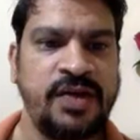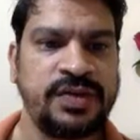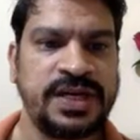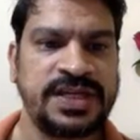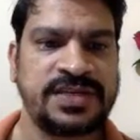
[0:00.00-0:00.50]

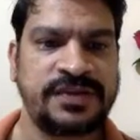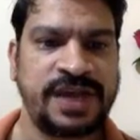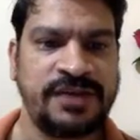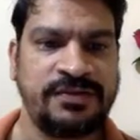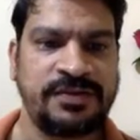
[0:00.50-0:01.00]
is 5.
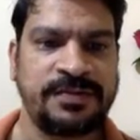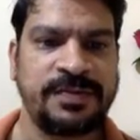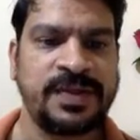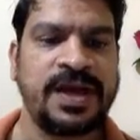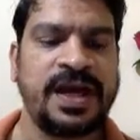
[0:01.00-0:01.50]

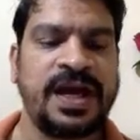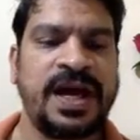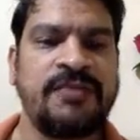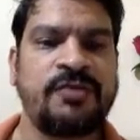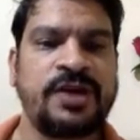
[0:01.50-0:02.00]
And
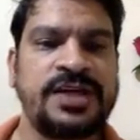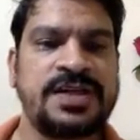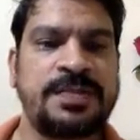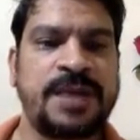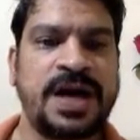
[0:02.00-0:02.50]
what is the
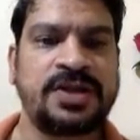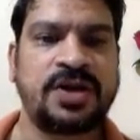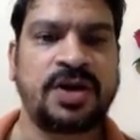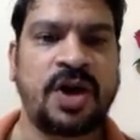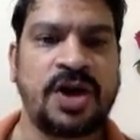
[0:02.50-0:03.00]
path
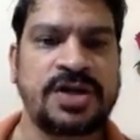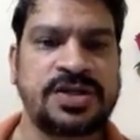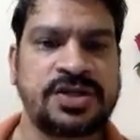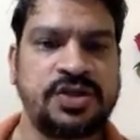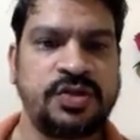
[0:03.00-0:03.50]
cost
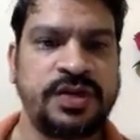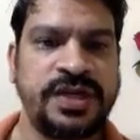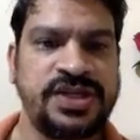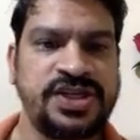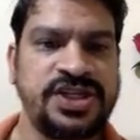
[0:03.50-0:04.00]
to
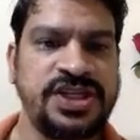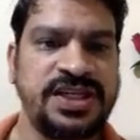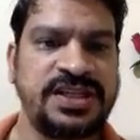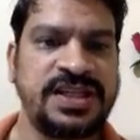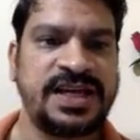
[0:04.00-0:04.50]
reach D?
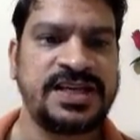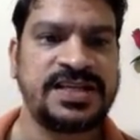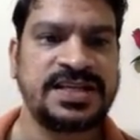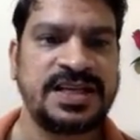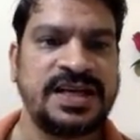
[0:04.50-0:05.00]
That is
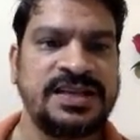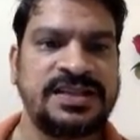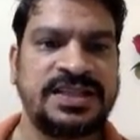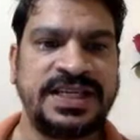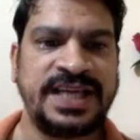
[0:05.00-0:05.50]

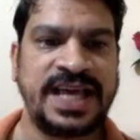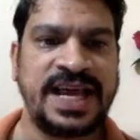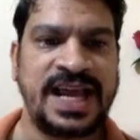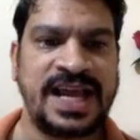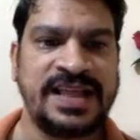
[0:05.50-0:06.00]
3 and
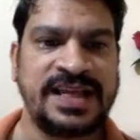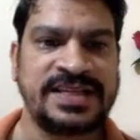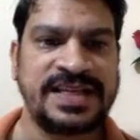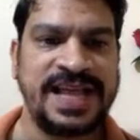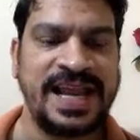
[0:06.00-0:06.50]
9, that is
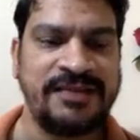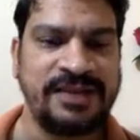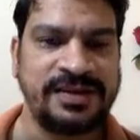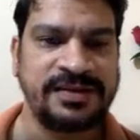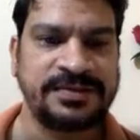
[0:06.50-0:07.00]
11.
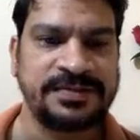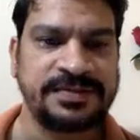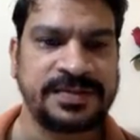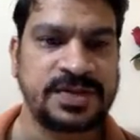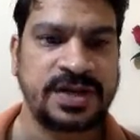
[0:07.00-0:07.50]

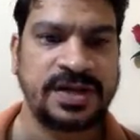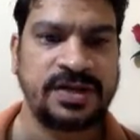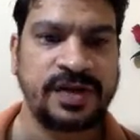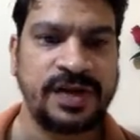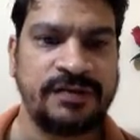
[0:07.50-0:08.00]
Sorry,
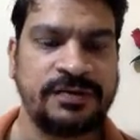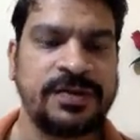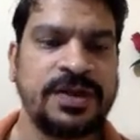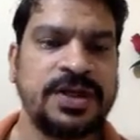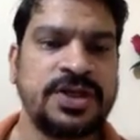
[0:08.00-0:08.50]
12.
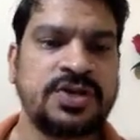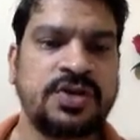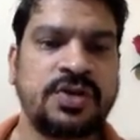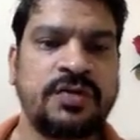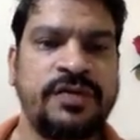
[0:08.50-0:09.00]

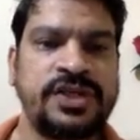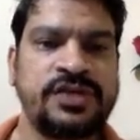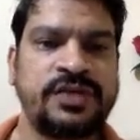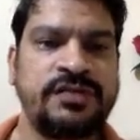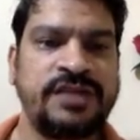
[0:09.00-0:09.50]
So which
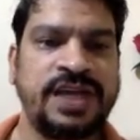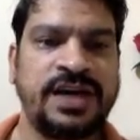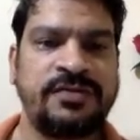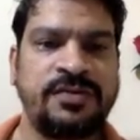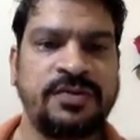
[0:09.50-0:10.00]
one we have
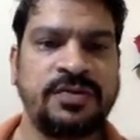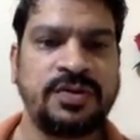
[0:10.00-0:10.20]
to